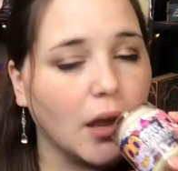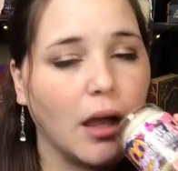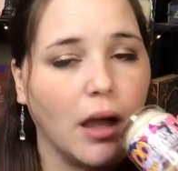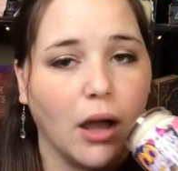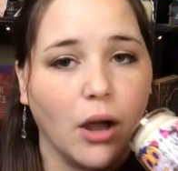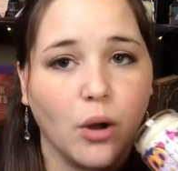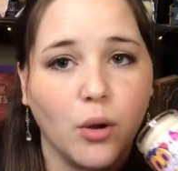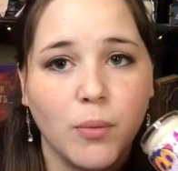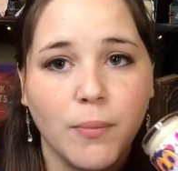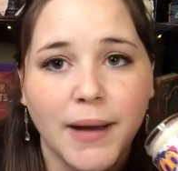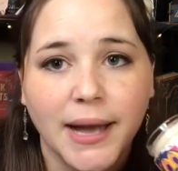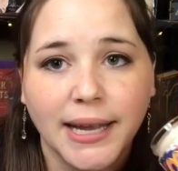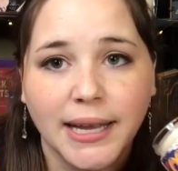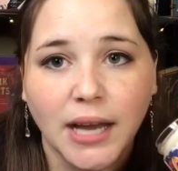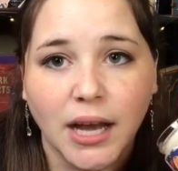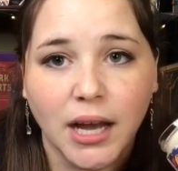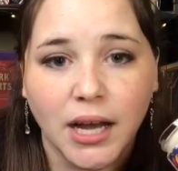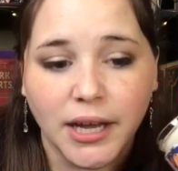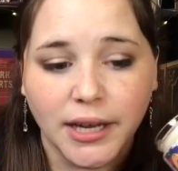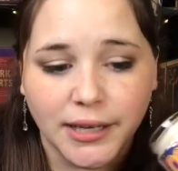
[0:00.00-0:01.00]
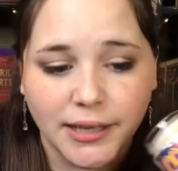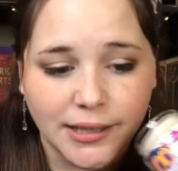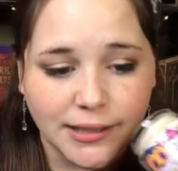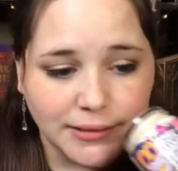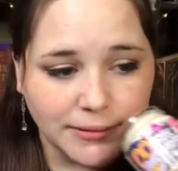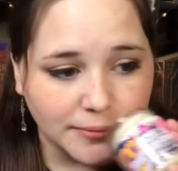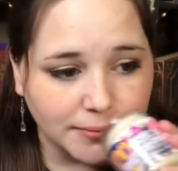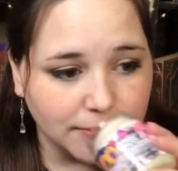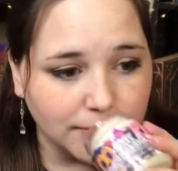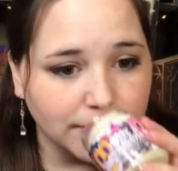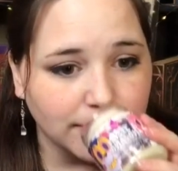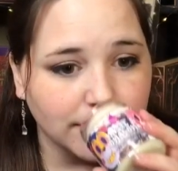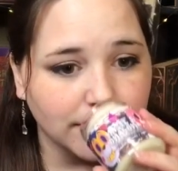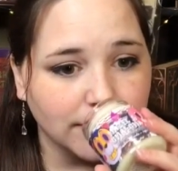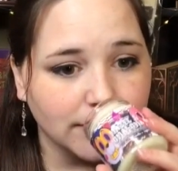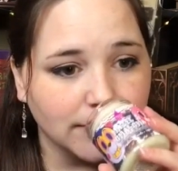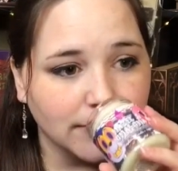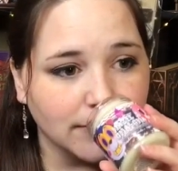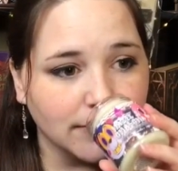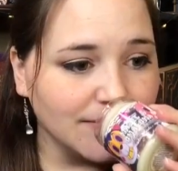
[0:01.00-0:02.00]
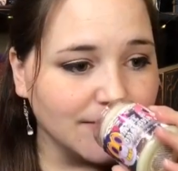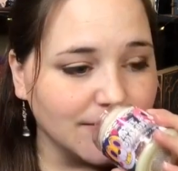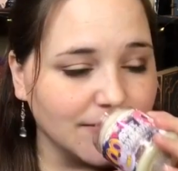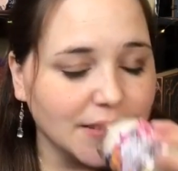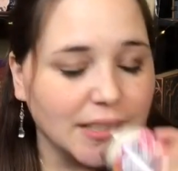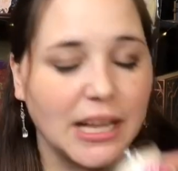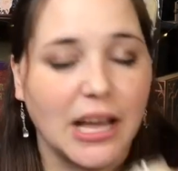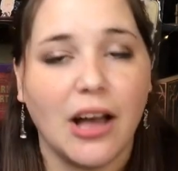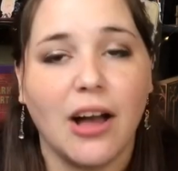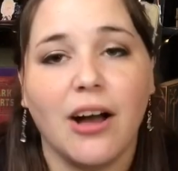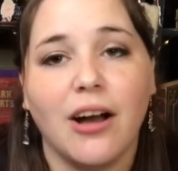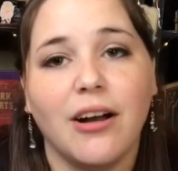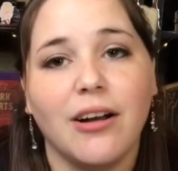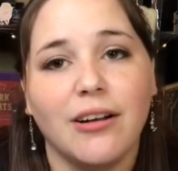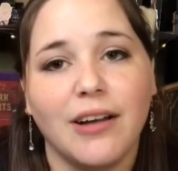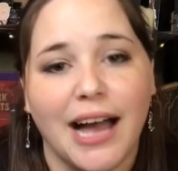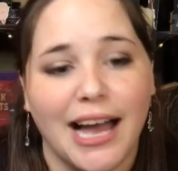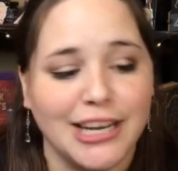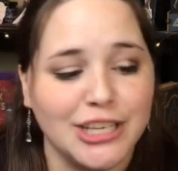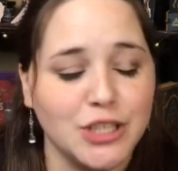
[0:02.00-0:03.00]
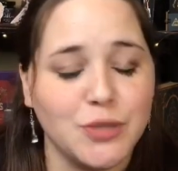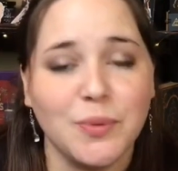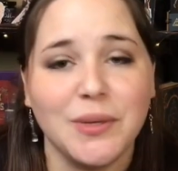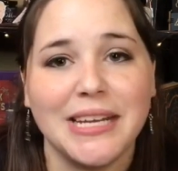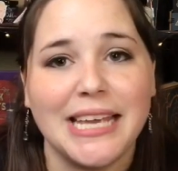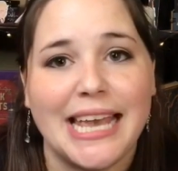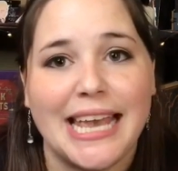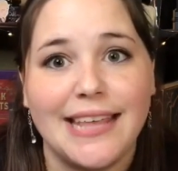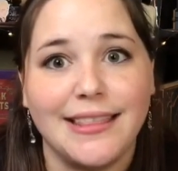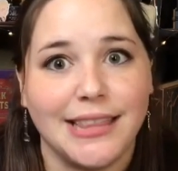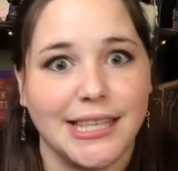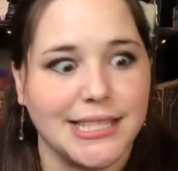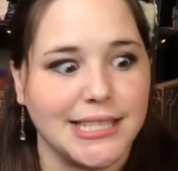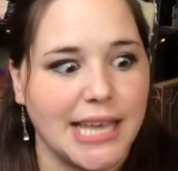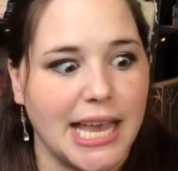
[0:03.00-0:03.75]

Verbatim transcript: Oh my God. Ugh, I just want to eat this